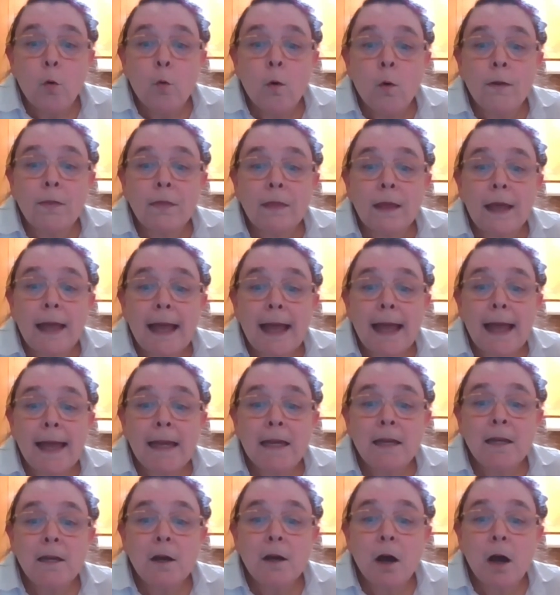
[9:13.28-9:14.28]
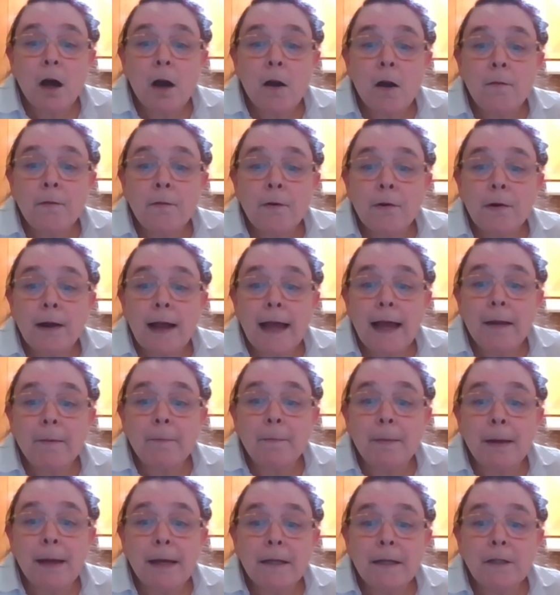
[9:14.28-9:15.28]
What the head carver
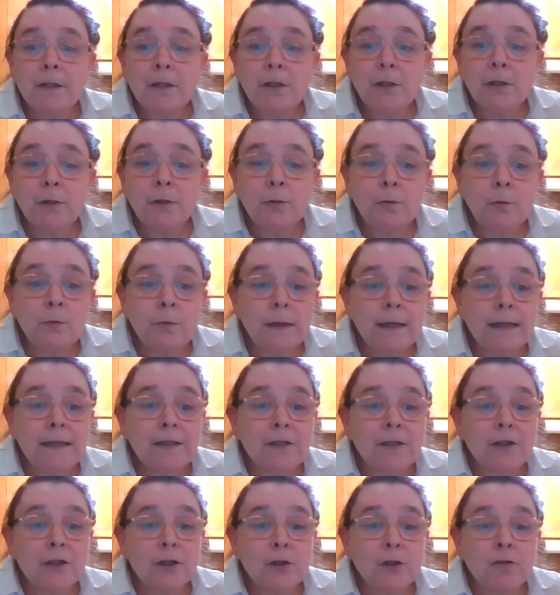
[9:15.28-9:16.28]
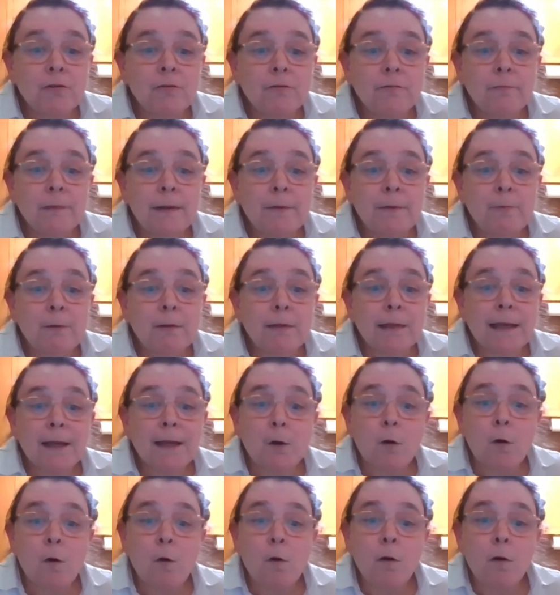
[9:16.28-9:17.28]
had best do is serve me what they
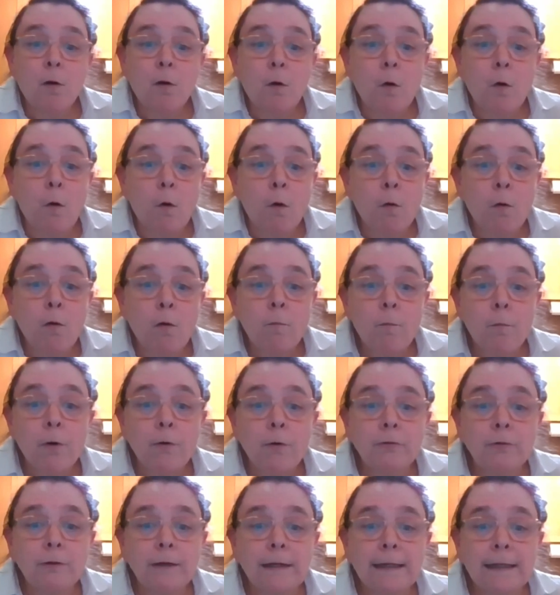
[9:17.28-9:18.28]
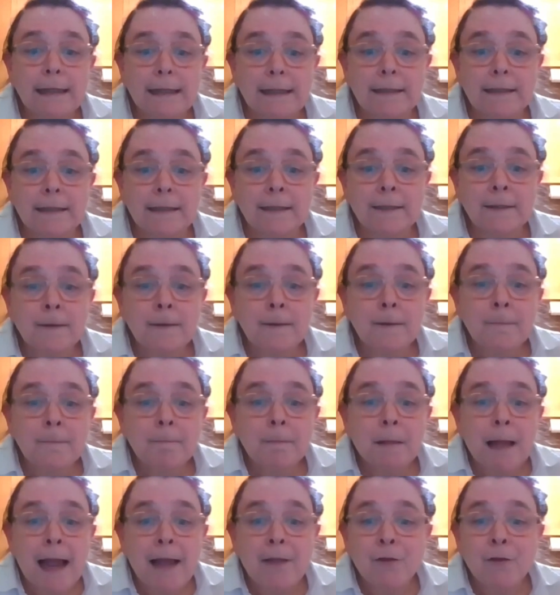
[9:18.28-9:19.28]
call oropodridas,
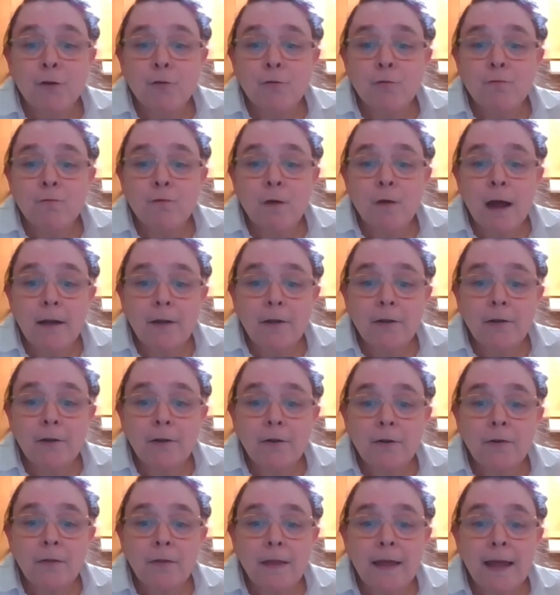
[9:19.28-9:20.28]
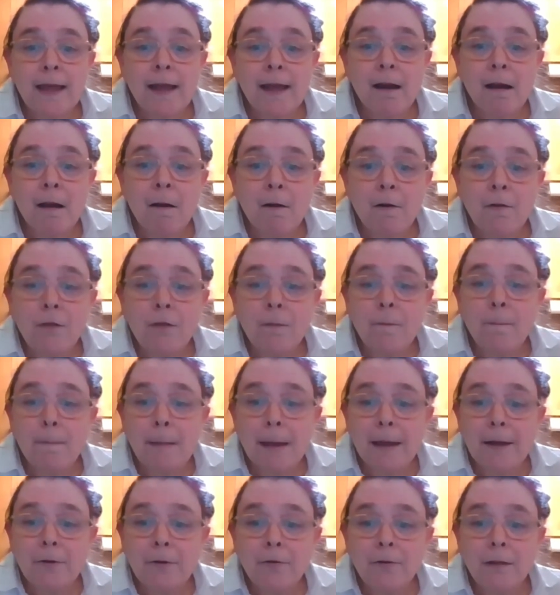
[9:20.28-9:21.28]
and the rottener they are, the
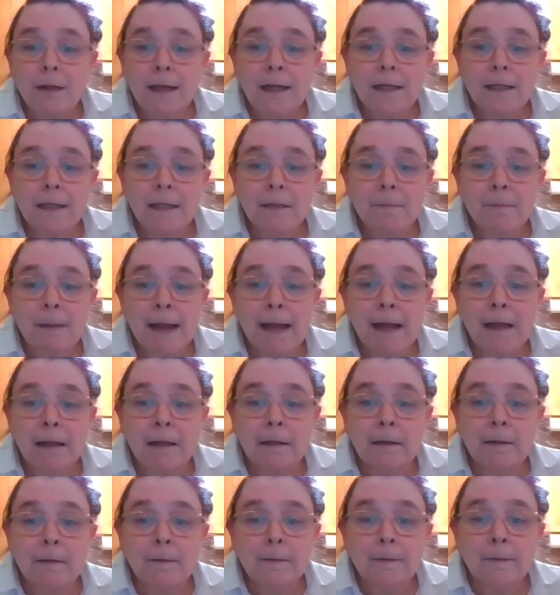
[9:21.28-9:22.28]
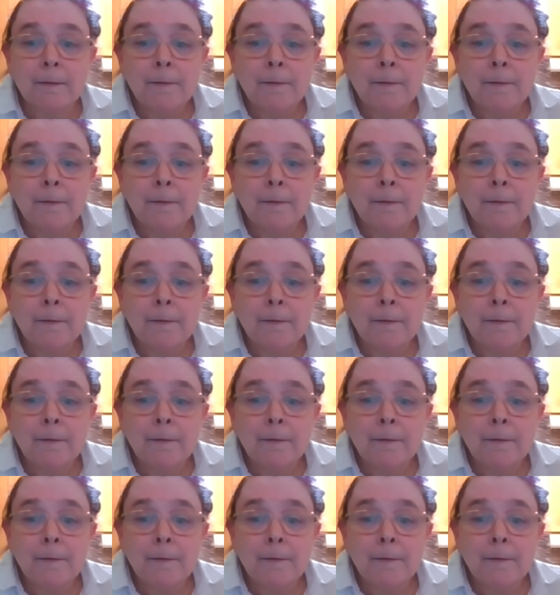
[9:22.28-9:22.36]
better they smell.